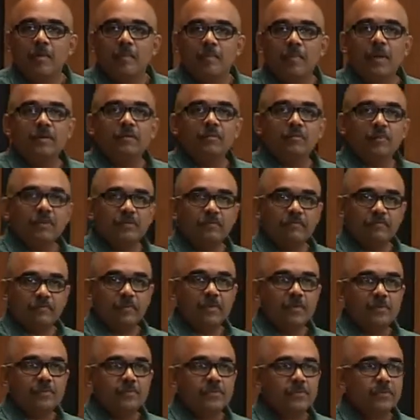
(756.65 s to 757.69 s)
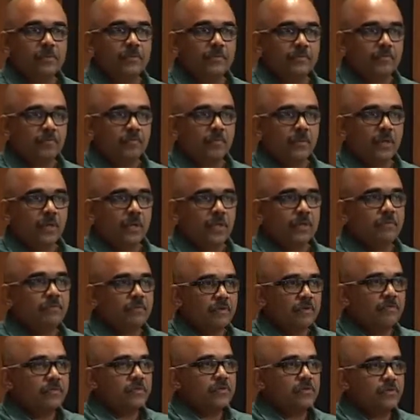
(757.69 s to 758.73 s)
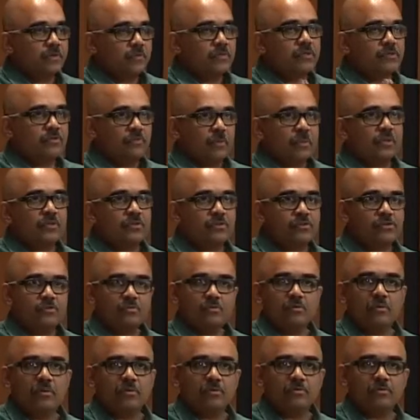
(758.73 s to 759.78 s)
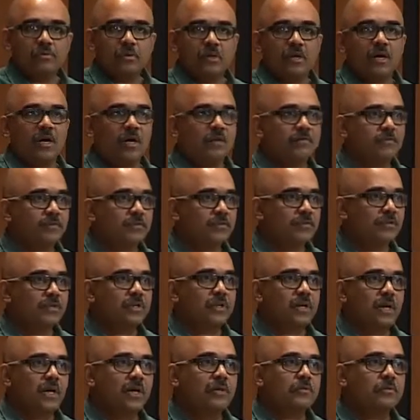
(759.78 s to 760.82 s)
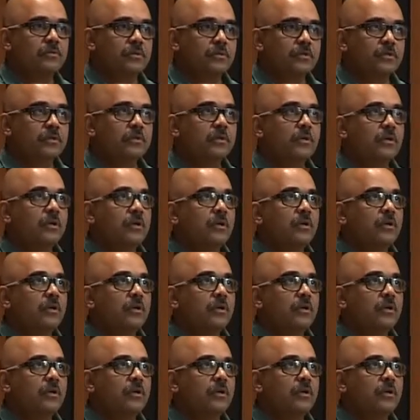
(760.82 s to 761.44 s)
But with films, even if it's whether it's 2 or 2.5 or 3 hours,